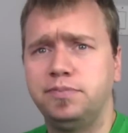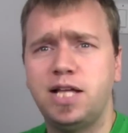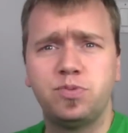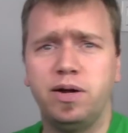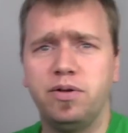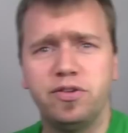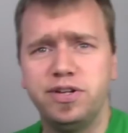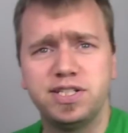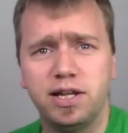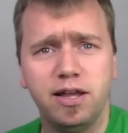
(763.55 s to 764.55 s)
That's one of the
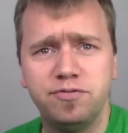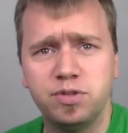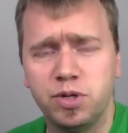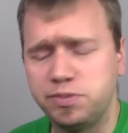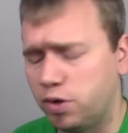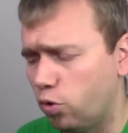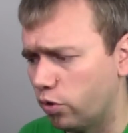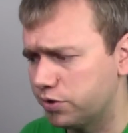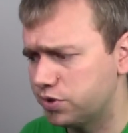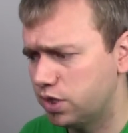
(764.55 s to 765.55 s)
things I love so much about
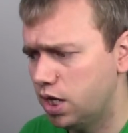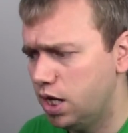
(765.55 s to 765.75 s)
Orcs.